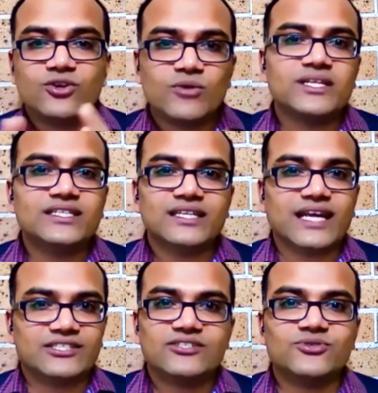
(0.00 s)
for a normal
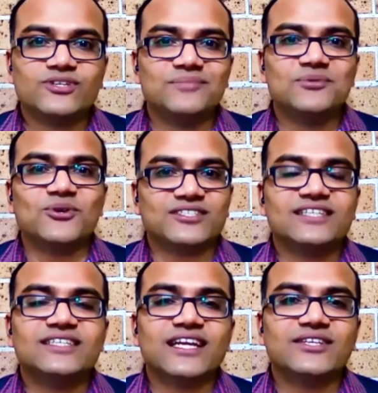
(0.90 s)
international student, let me
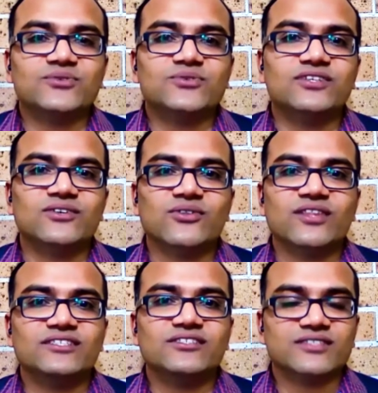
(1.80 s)
honestly tell you,
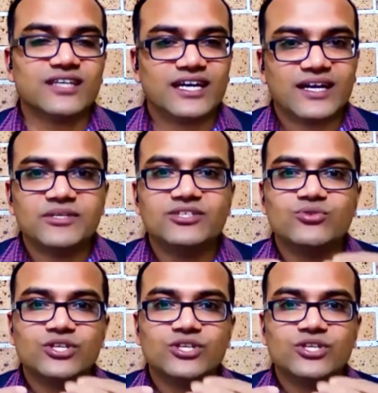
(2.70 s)
they just are